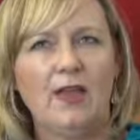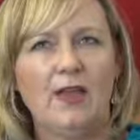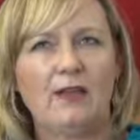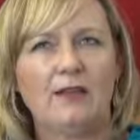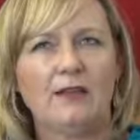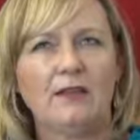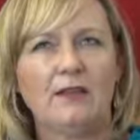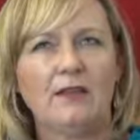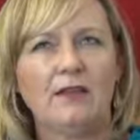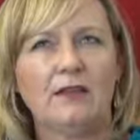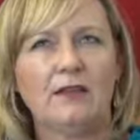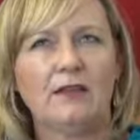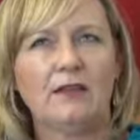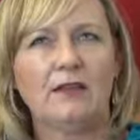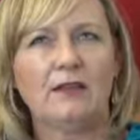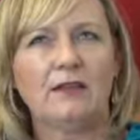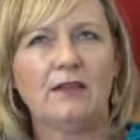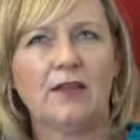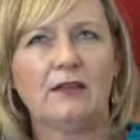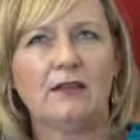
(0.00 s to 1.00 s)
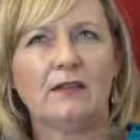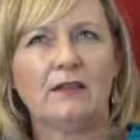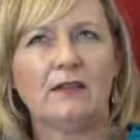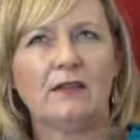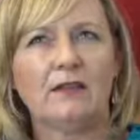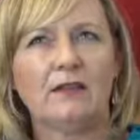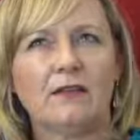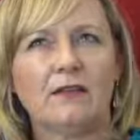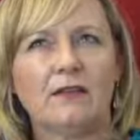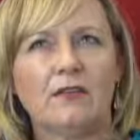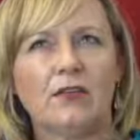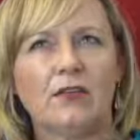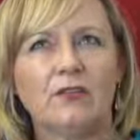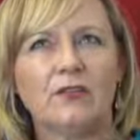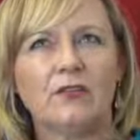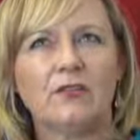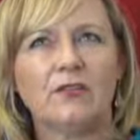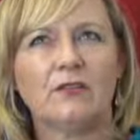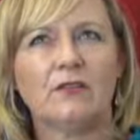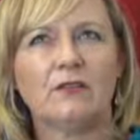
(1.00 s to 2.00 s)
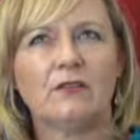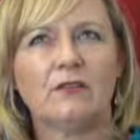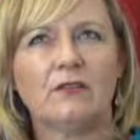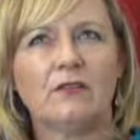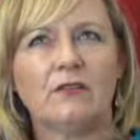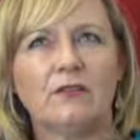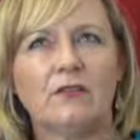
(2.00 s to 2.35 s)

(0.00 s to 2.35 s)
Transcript: And I think that constant